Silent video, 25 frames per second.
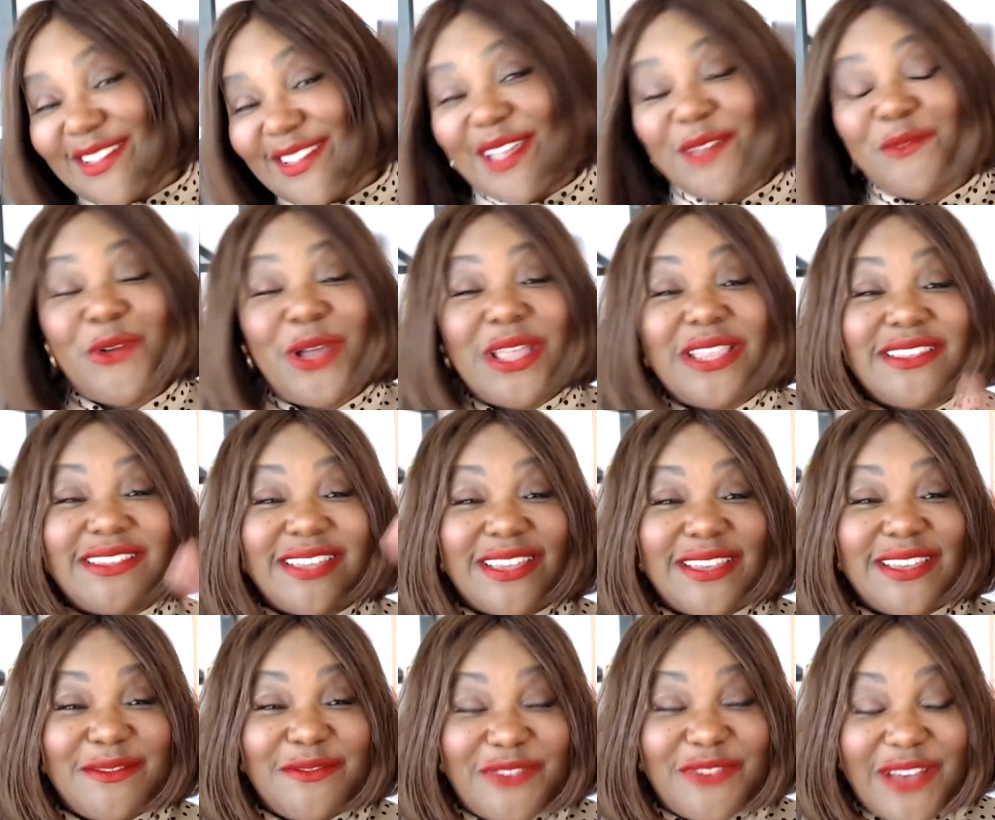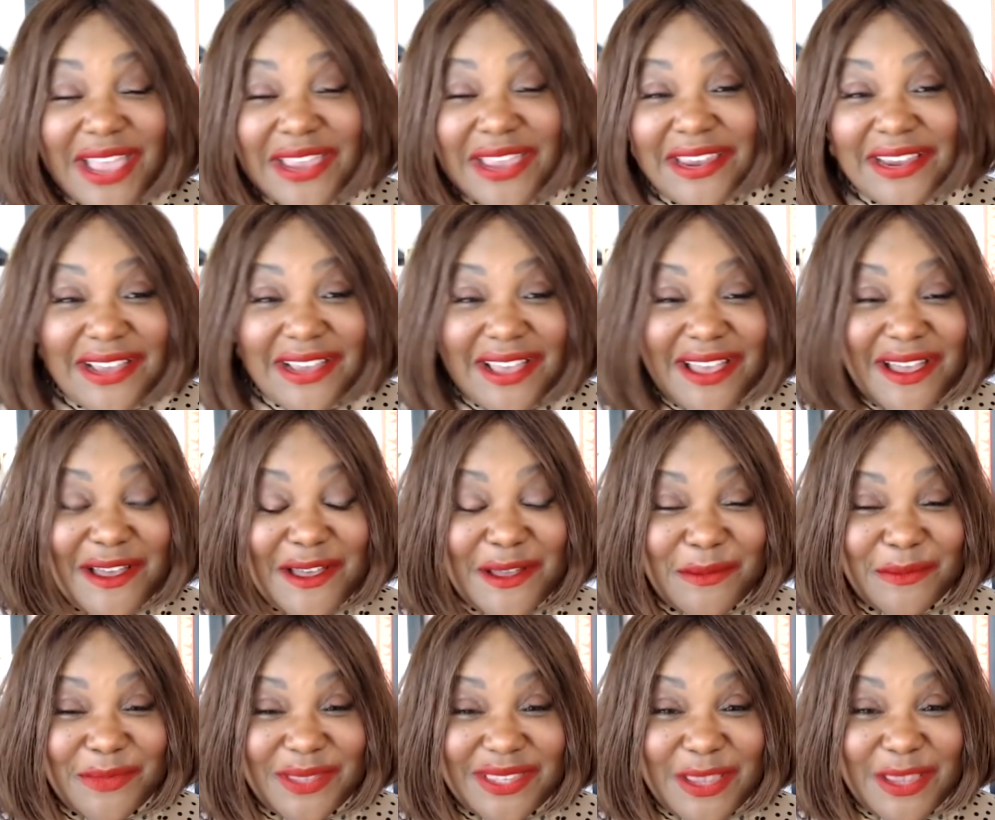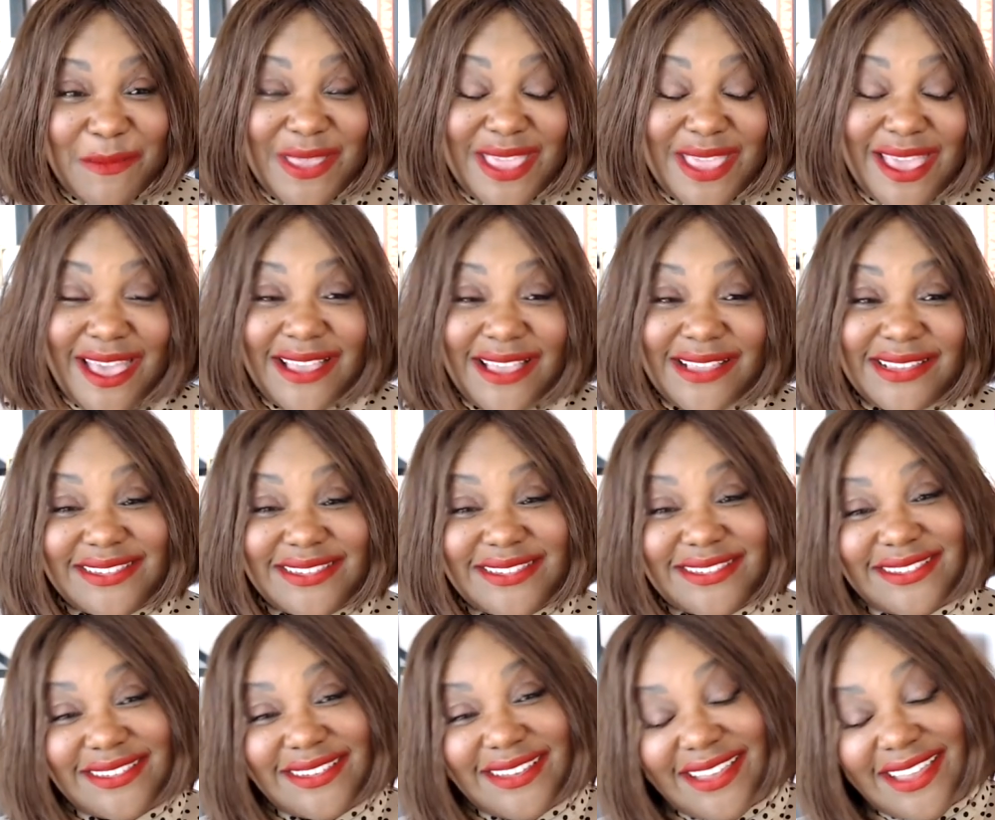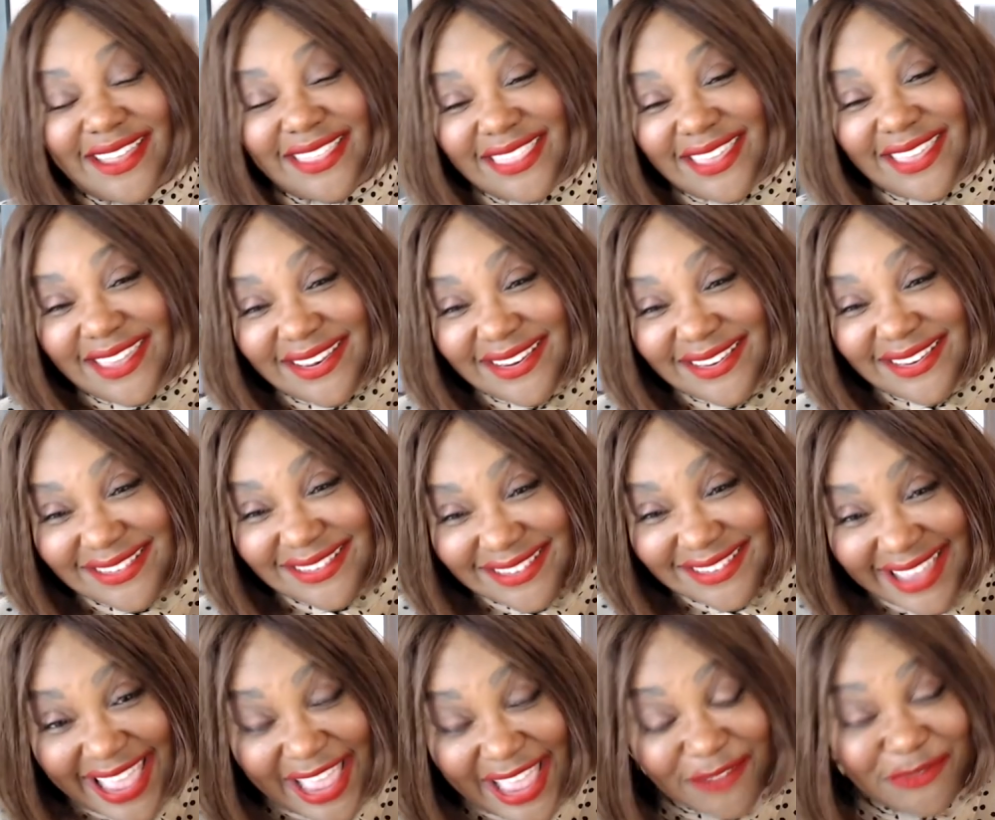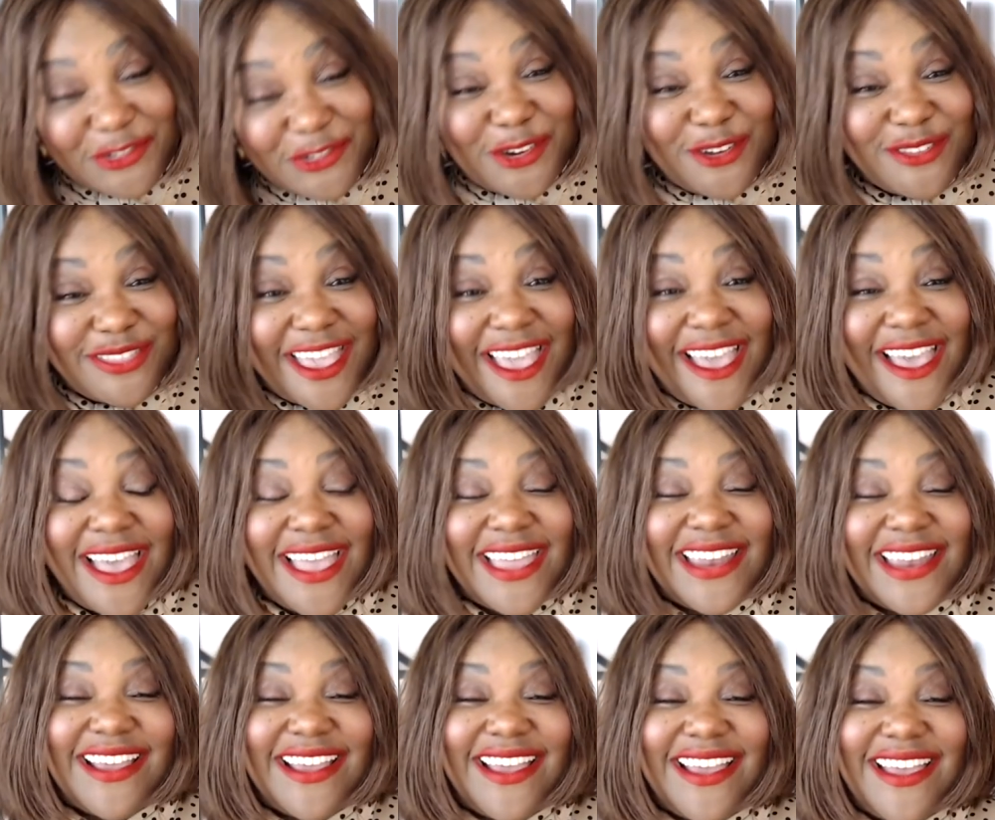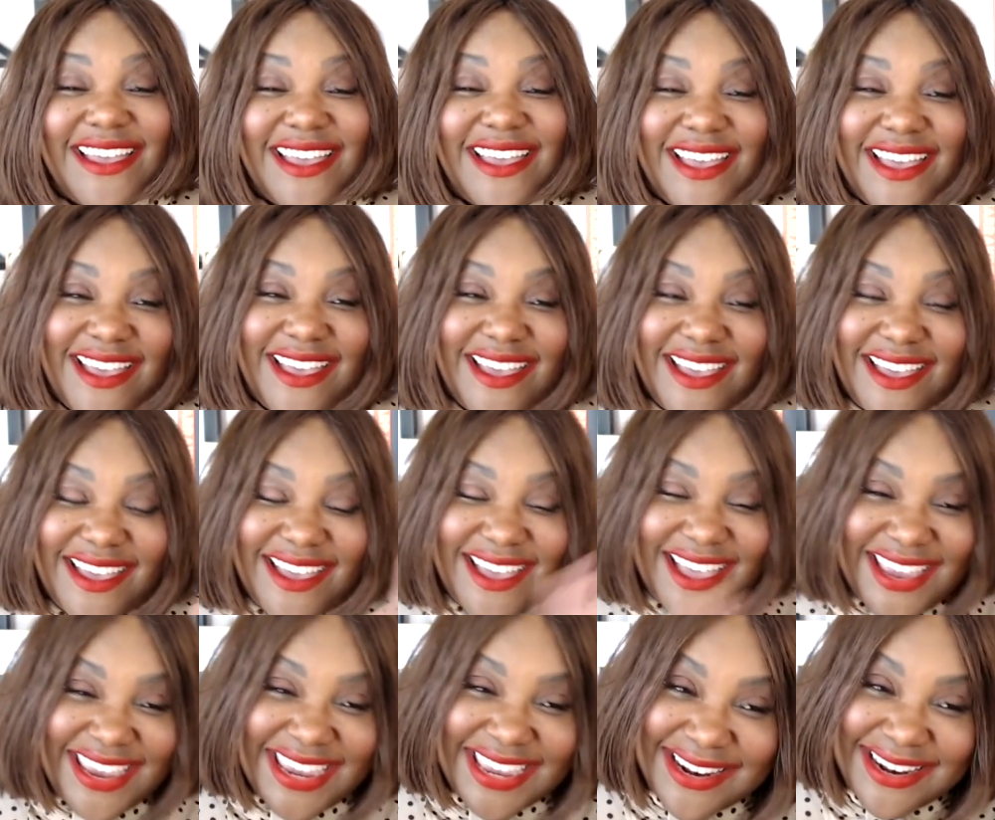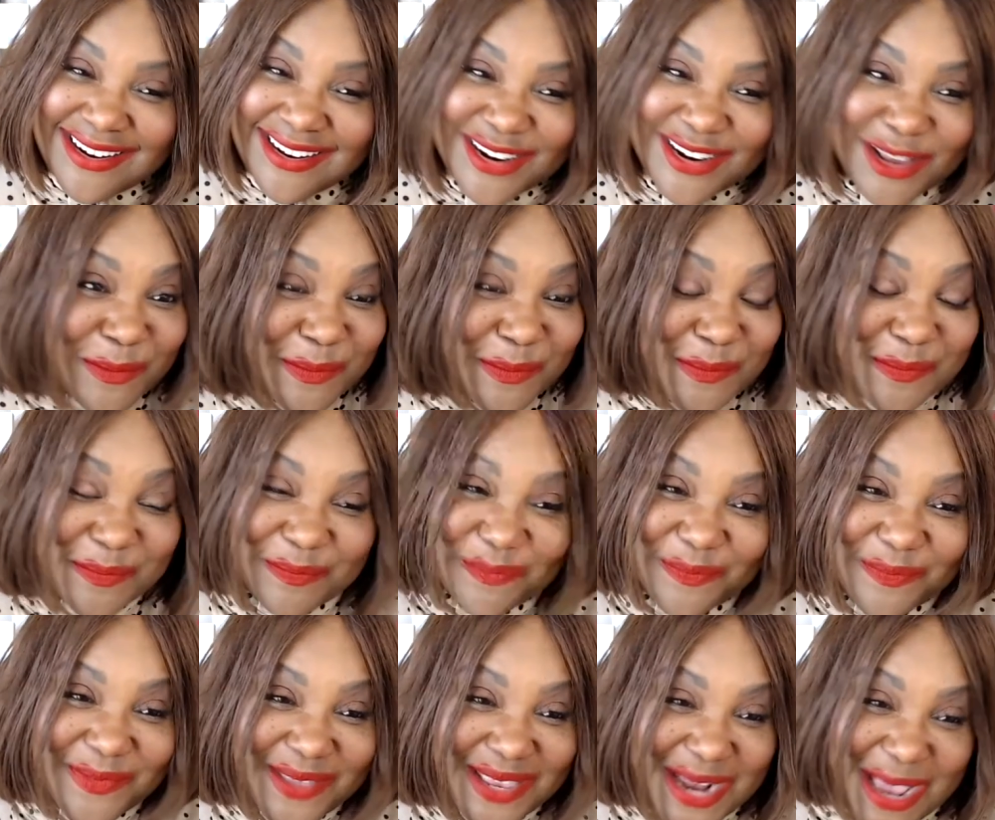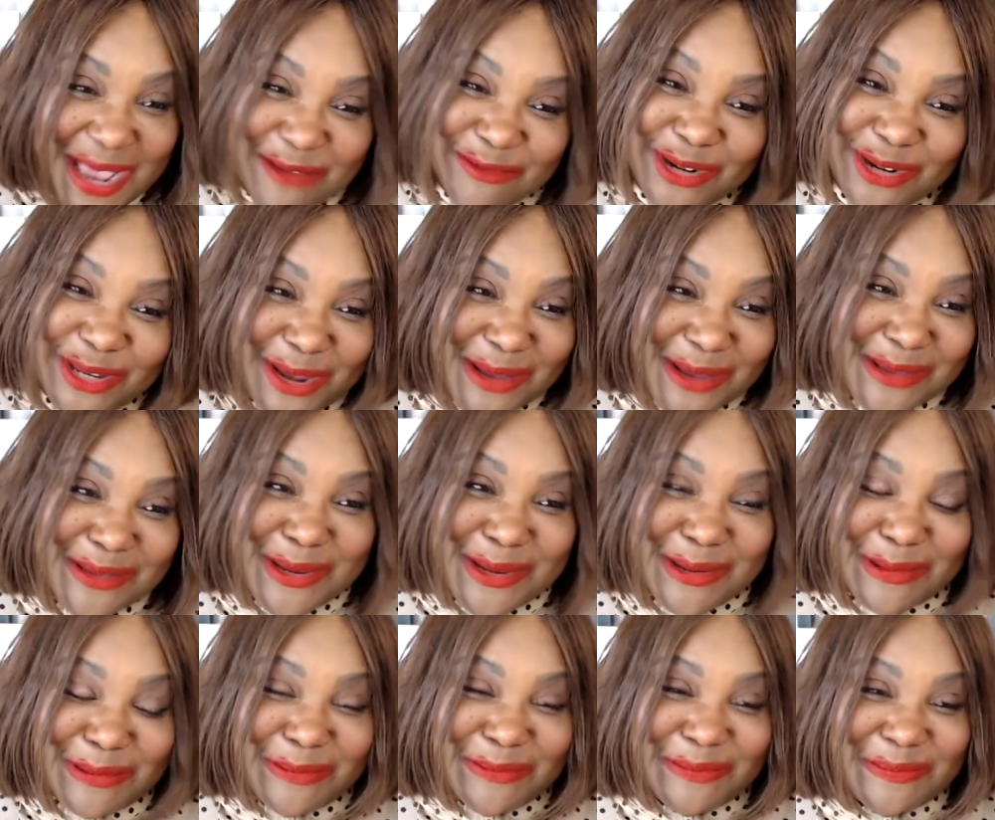So I went to Viacom, CBS. And then after that, I ended up in advertising.